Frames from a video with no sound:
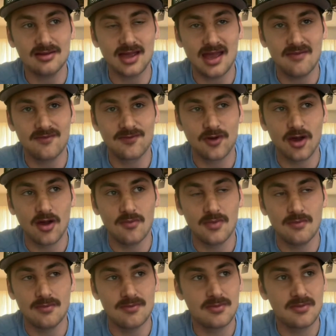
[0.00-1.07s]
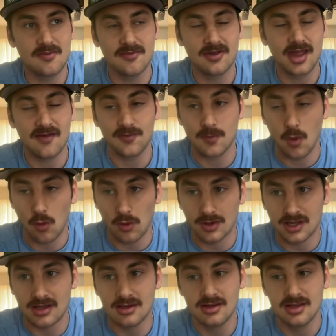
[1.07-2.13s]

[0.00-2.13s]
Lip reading: came from Oregon.